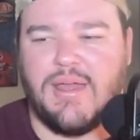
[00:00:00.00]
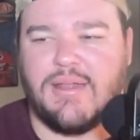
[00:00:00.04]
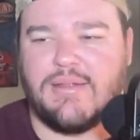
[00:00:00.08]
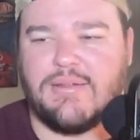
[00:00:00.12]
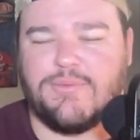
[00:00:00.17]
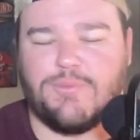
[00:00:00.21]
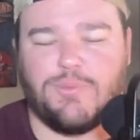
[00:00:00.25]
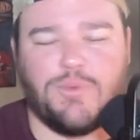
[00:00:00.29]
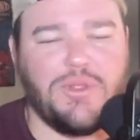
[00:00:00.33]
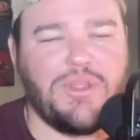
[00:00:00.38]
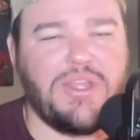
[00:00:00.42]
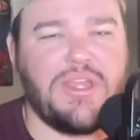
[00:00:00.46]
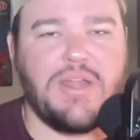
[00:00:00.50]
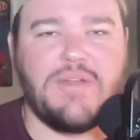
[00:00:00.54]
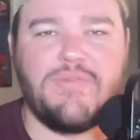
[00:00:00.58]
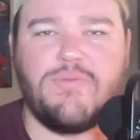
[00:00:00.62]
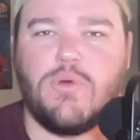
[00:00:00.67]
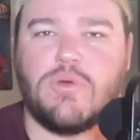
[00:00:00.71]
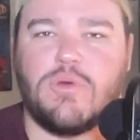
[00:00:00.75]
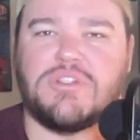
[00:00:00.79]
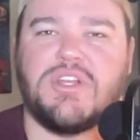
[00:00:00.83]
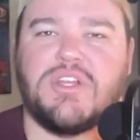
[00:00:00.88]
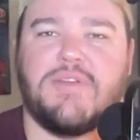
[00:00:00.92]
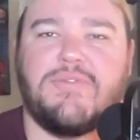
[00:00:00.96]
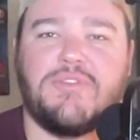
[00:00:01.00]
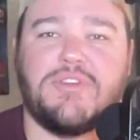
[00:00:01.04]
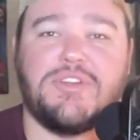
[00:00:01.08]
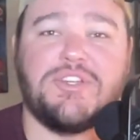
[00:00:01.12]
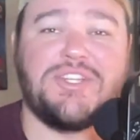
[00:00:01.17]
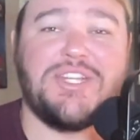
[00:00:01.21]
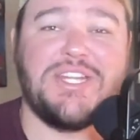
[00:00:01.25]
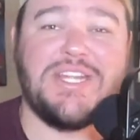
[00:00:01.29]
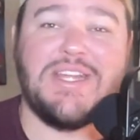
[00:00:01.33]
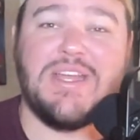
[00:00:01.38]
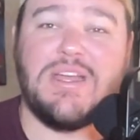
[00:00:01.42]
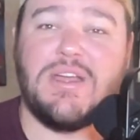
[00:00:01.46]
Really unfortunate for
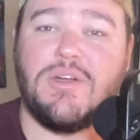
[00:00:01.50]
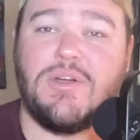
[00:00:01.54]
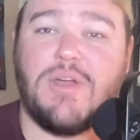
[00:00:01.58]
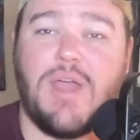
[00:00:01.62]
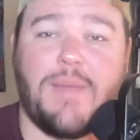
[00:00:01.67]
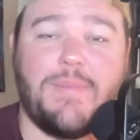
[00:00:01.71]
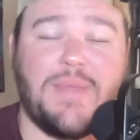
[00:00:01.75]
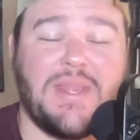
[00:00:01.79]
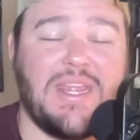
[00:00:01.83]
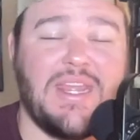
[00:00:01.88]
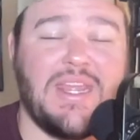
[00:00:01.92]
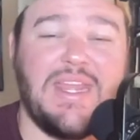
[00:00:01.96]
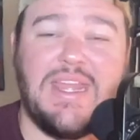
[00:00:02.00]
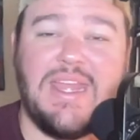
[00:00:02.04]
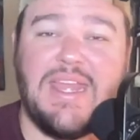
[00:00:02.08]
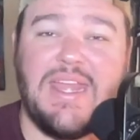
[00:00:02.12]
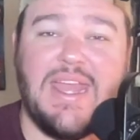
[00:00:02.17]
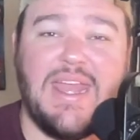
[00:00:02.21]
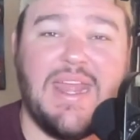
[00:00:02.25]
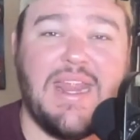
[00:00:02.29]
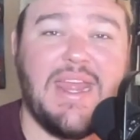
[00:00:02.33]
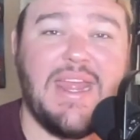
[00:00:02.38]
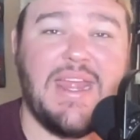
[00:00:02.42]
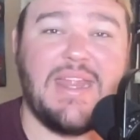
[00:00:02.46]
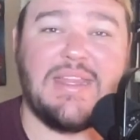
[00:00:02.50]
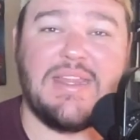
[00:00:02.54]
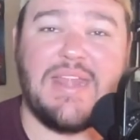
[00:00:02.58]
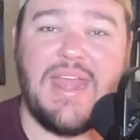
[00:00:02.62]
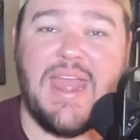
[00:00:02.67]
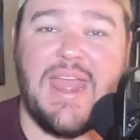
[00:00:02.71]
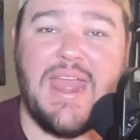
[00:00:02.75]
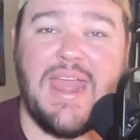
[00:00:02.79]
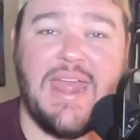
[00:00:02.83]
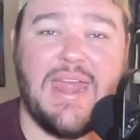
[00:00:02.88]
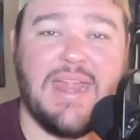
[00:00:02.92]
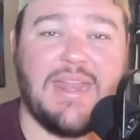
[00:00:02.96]
Gio. I mean, he hit it,
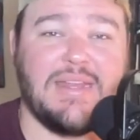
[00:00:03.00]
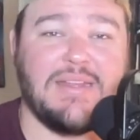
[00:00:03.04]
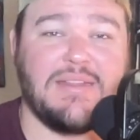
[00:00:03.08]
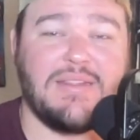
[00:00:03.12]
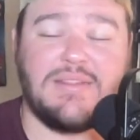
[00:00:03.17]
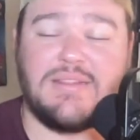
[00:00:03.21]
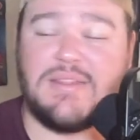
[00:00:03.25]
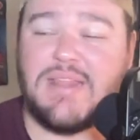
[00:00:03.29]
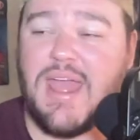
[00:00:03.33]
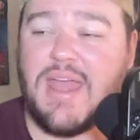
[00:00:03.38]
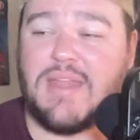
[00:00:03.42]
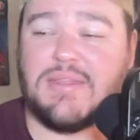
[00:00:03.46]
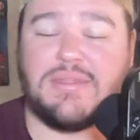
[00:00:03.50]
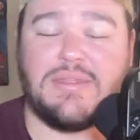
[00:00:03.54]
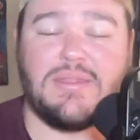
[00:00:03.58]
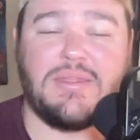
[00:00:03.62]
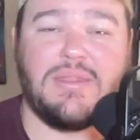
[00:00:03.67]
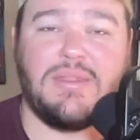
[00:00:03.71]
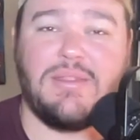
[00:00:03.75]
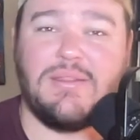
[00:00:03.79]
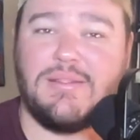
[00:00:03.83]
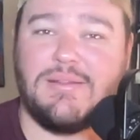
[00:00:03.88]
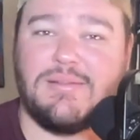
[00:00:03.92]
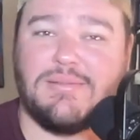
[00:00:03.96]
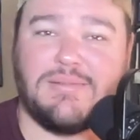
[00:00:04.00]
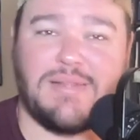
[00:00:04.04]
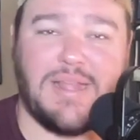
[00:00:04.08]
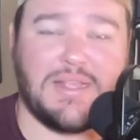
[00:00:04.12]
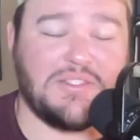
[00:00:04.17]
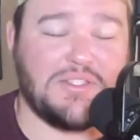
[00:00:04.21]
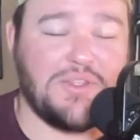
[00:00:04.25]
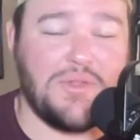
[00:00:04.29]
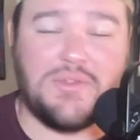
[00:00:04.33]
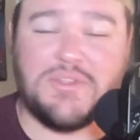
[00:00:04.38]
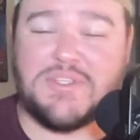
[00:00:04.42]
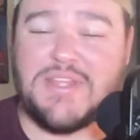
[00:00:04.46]
and that as
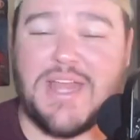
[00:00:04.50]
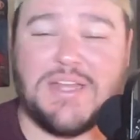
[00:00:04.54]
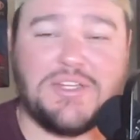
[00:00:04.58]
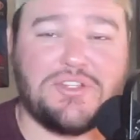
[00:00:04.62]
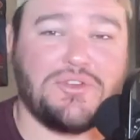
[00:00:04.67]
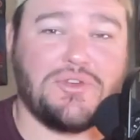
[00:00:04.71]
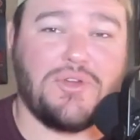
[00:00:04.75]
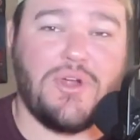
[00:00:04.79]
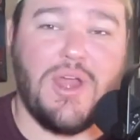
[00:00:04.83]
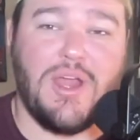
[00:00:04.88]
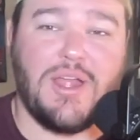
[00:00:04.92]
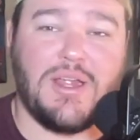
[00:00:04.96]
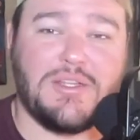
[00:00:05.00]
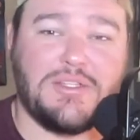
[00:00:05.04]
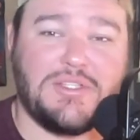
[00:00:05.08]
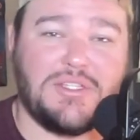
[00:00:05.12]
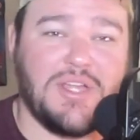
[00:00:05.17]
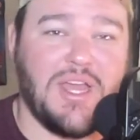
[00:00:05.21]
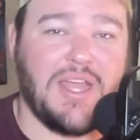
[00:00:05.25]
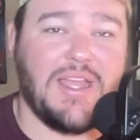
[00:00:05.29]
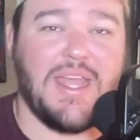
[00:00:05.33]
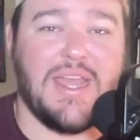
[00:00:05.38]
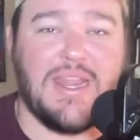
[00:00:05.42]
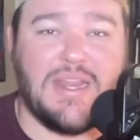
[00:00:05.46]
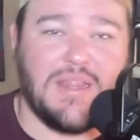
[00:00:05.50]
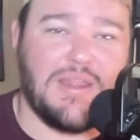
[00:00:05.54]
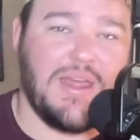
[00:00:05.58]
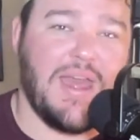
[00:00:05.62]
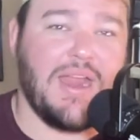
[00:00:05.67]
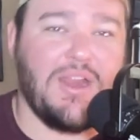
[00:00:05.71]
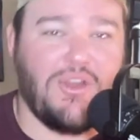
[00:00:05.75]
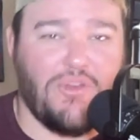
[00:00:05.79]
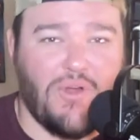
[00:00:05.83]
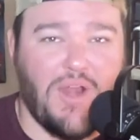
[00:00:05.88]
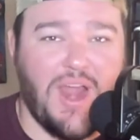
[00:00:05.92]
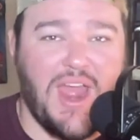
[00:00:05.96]
soon as that truck dug into
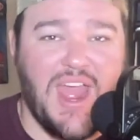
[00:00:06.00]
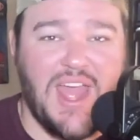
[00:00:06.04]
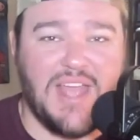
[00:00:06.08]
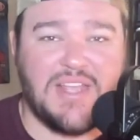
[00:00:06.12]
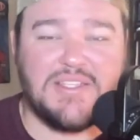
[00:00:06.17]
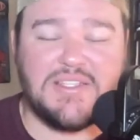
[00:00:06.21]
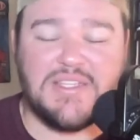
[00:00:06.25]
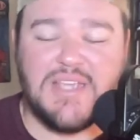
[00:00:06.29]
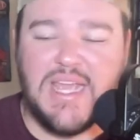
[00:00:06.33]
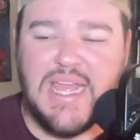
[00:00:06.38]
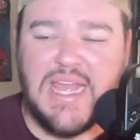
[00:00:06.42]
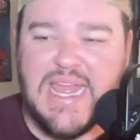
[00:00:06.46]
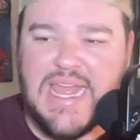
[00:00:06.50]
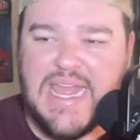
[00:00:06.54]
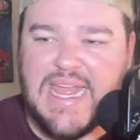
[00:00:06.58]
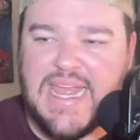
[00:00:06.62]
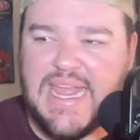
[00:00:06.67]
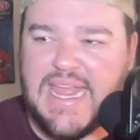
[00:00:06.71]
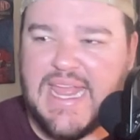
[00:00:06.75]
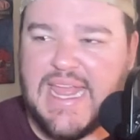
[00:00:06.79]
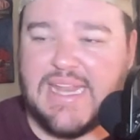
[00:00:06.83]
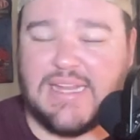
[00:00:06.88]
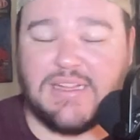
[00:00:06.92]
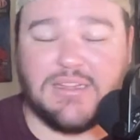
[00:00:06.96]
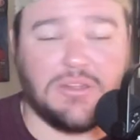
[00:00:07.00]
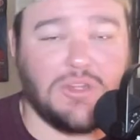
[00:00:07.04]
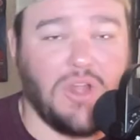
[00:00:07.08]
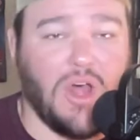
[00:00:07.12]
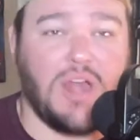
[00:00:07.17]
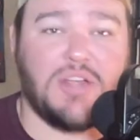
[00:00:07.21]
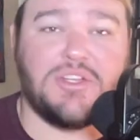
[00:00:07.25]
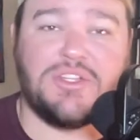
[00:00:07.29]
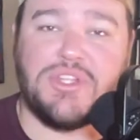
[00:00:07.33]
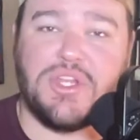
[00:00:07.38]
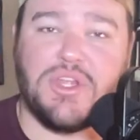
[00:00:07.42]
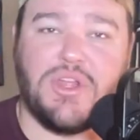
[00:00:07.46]
that grass, it
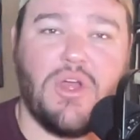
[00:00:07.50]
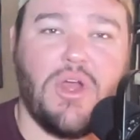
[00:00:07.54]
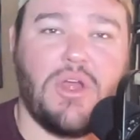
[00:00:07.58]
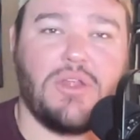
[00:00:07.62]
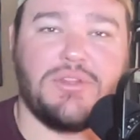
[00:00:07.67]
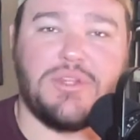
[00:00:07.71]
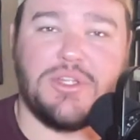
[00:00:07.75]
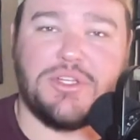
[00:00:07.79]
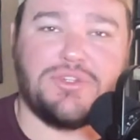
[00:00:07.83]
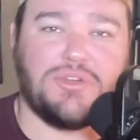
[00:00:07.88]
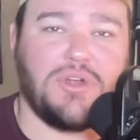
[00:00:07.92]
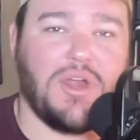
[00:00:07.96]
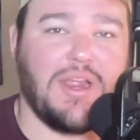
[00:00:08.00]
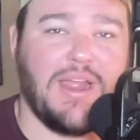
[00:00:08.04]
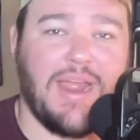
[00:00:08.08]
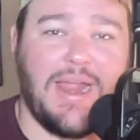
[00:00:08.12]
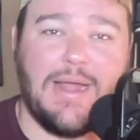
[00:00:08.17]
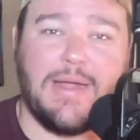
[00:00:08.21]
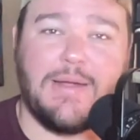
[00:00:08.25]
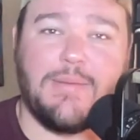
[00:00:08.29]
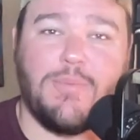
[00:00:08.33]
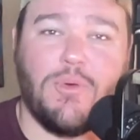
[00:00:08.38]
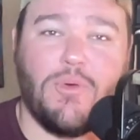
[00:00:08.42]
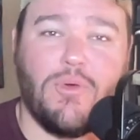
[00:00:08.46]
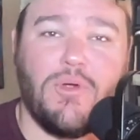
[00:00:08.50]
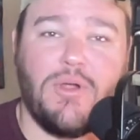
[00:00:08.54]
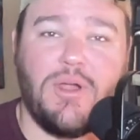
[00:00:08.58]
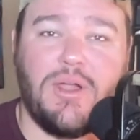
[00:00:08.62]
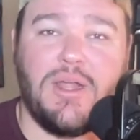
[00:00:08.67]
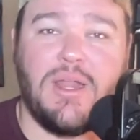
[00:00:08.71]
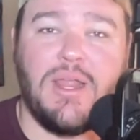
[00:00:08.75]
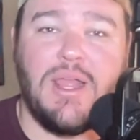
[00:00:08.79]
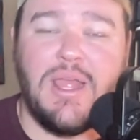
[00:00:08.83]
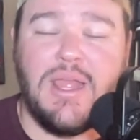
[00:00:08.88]
launched the truck airborne.